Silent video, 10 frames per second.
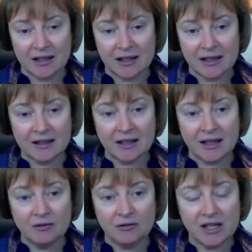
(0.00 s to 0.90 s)
it
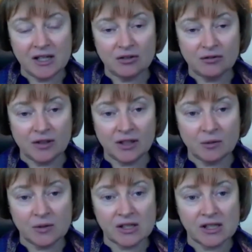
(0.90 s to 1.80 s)
can raise your
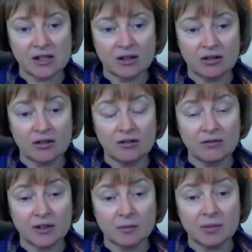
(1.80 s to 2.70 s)
frequency so that you
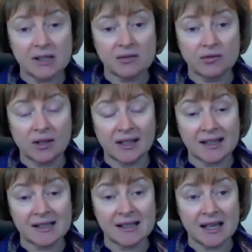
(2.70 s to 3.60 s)
feel blissful and
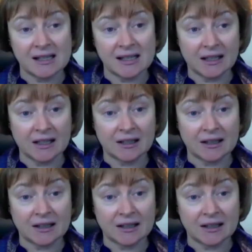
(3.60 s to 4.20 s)
ecstatic.